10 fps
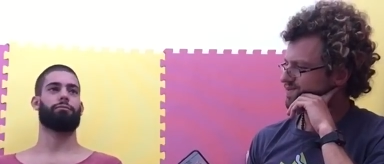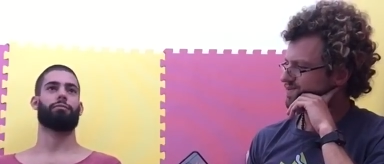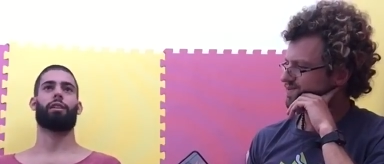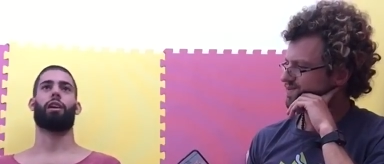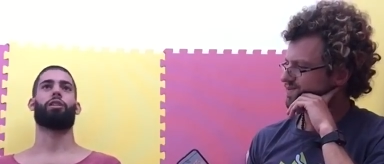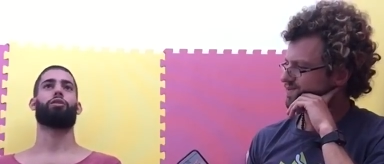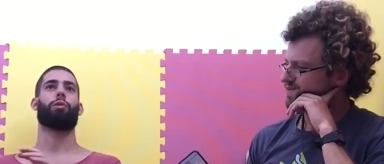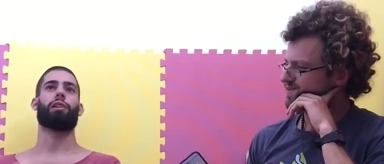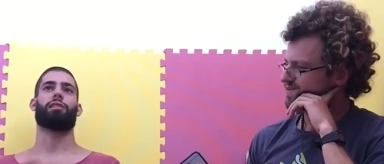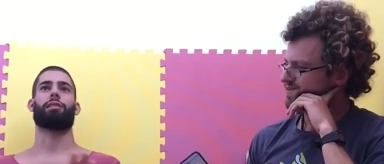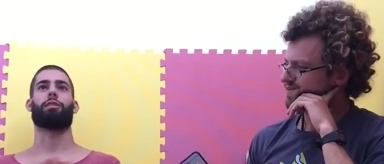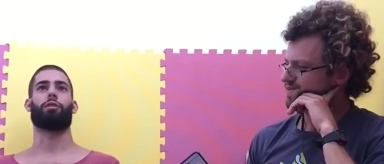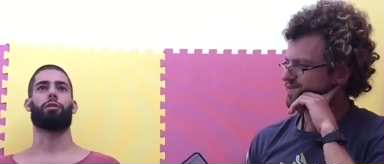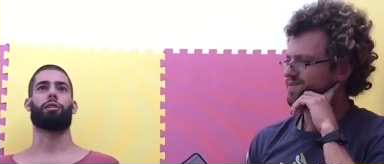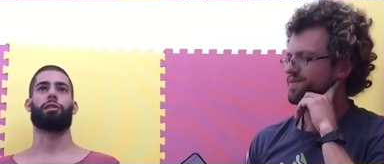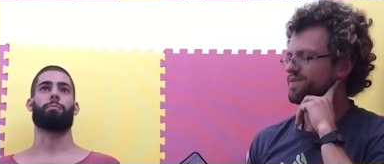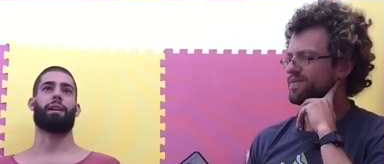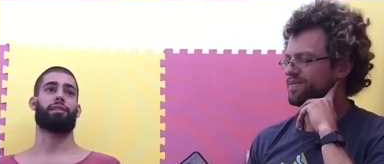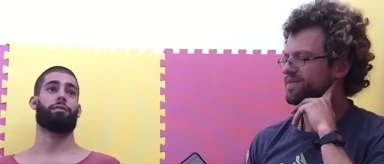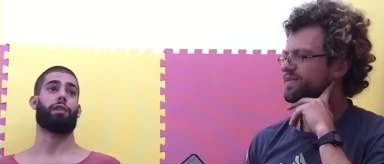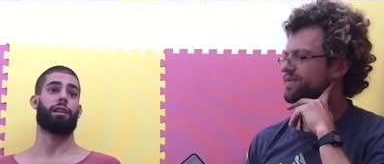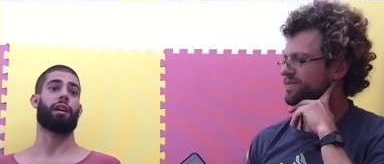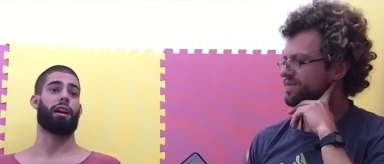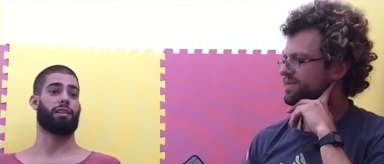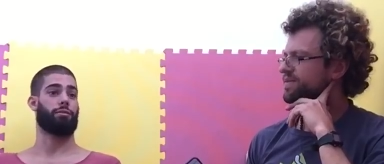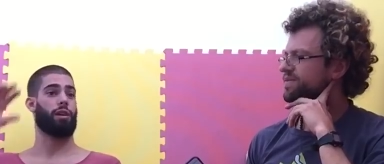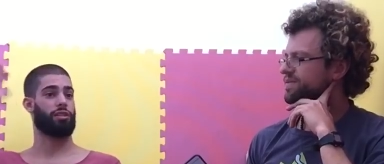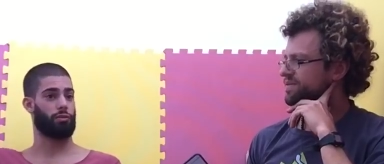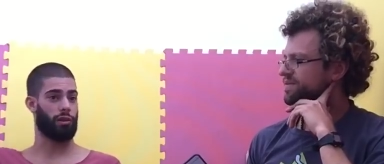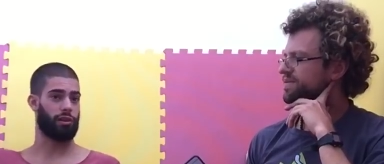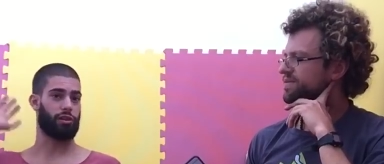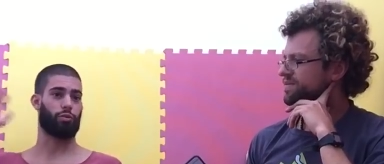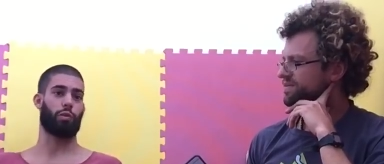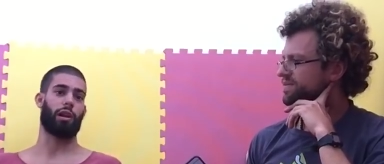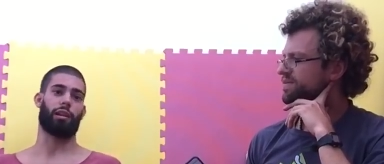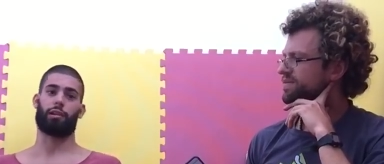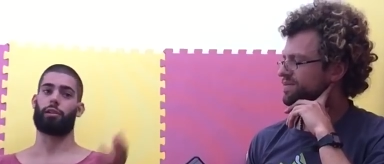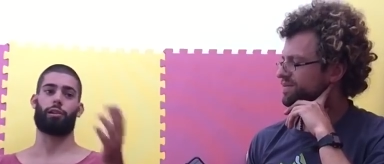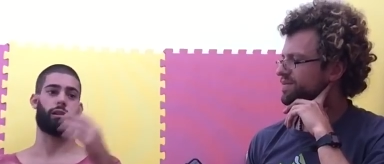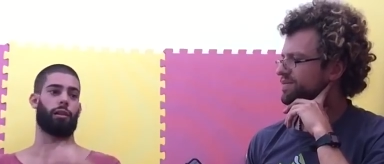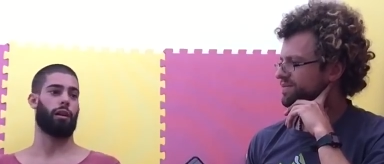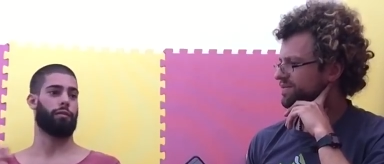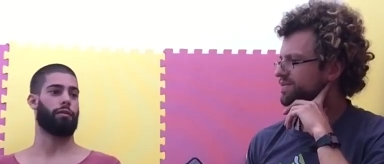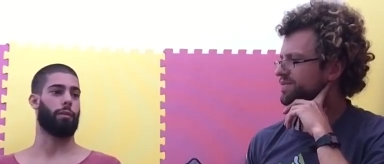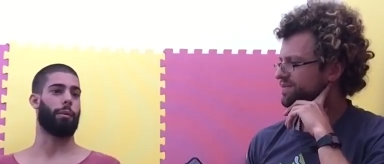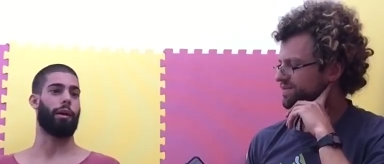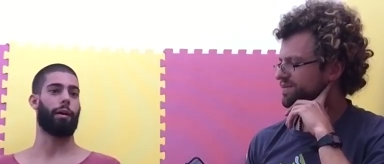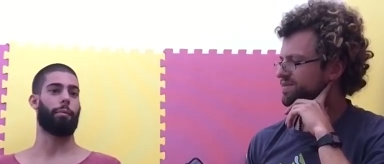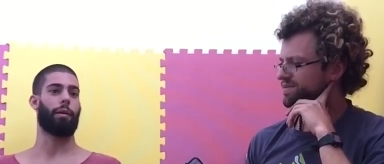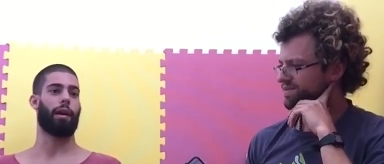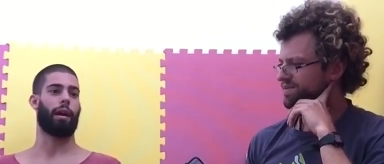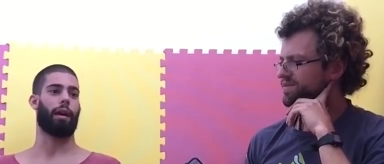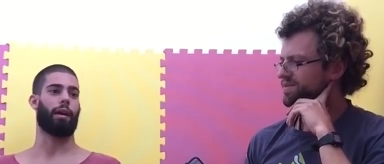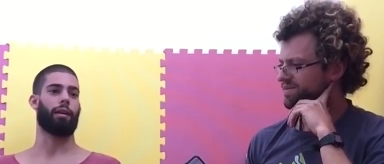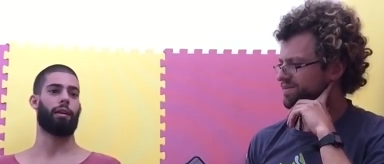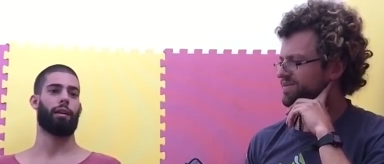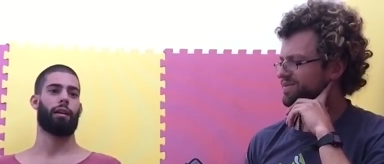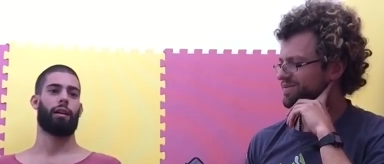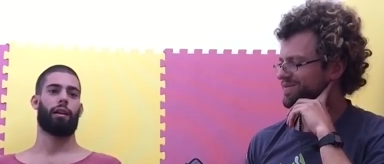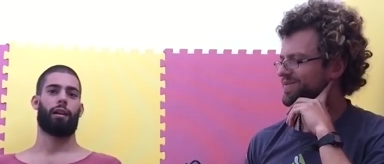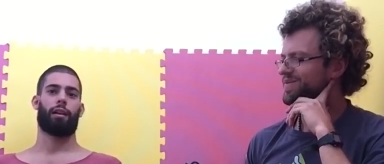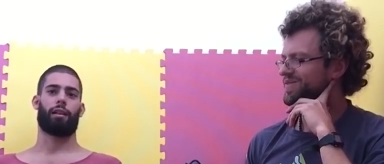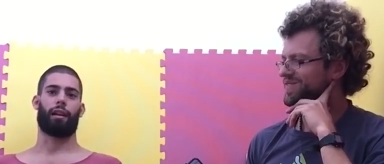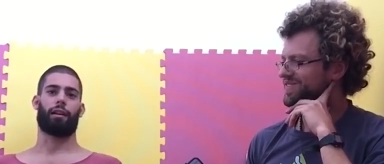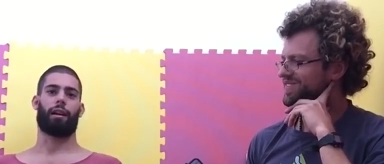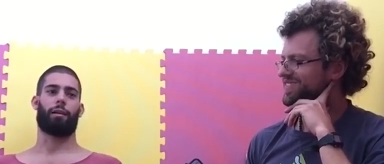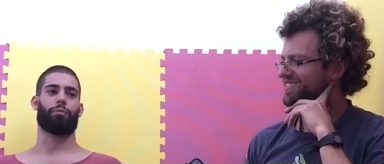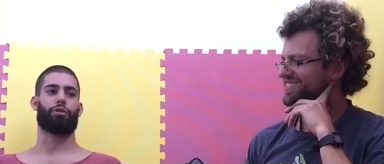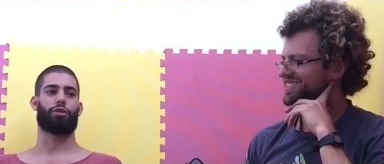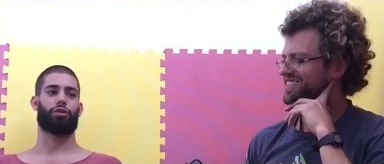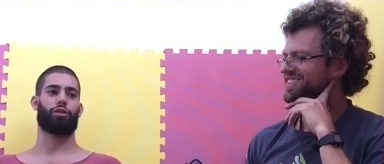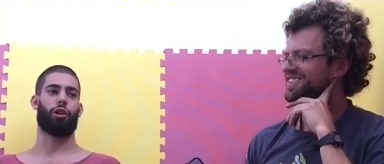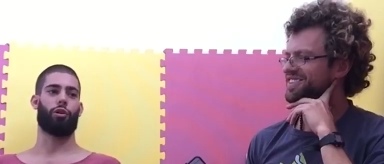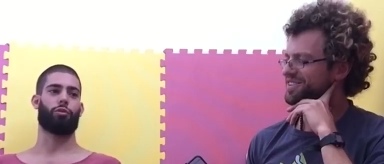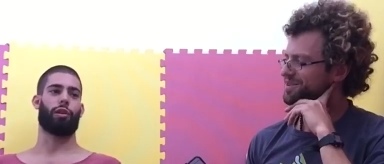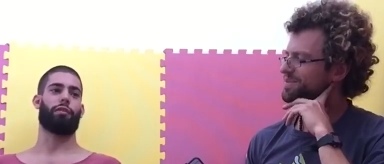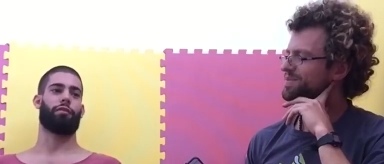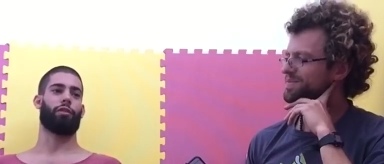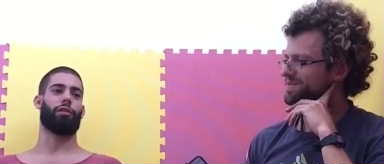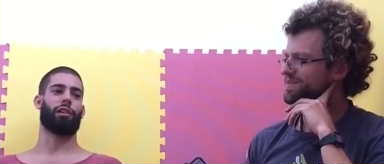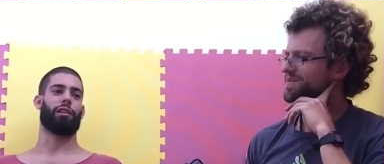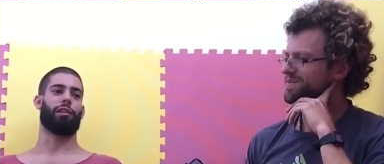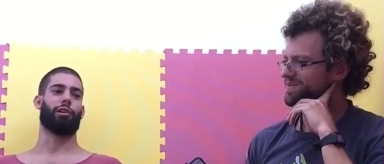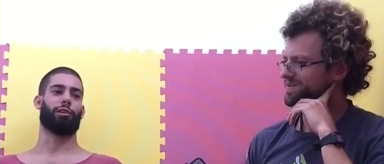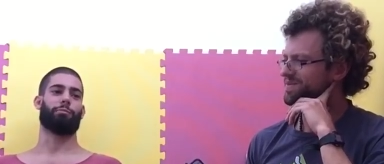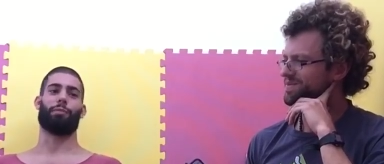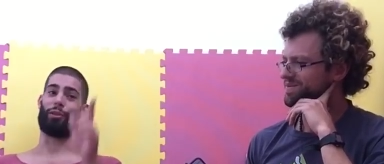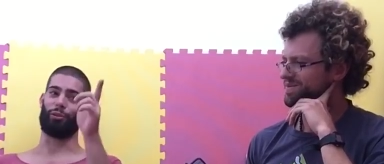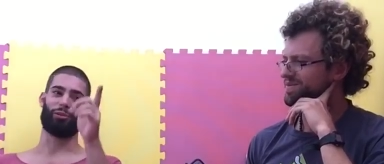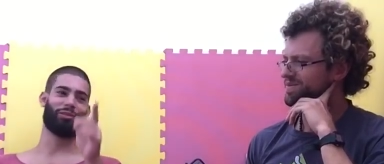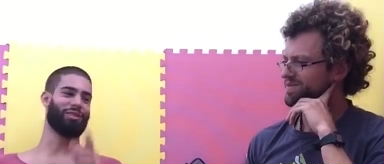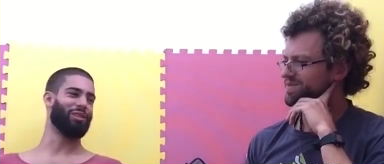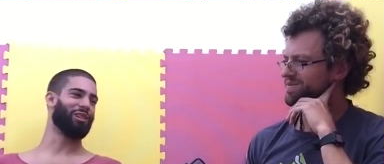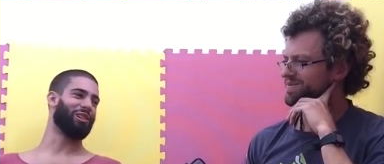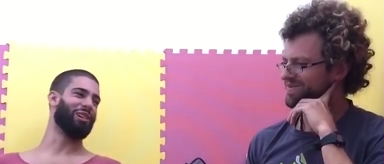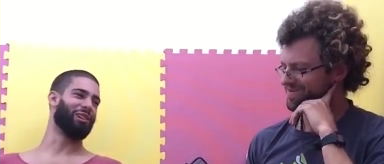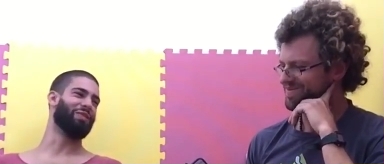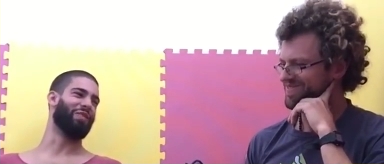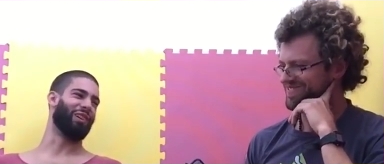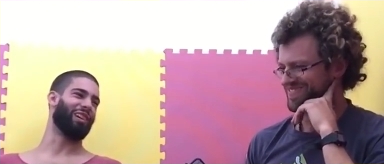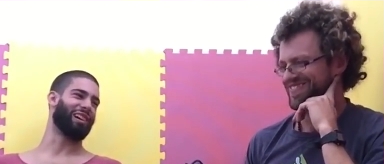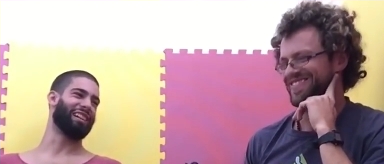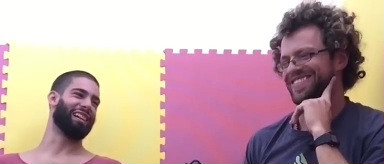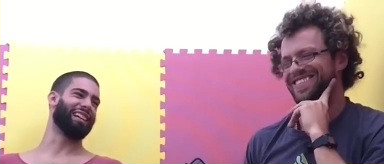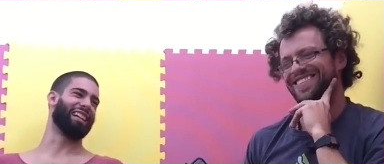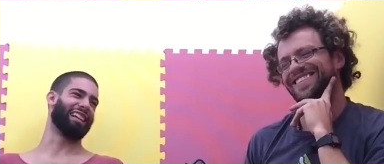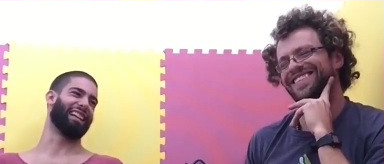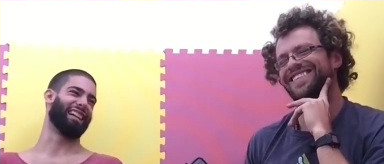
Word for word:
Speaker 1: a crazy cook. His best friend has a restaurant as well, and he learned a lot from him. And like, I'm so grateful he learned Manon to cook Moroccan.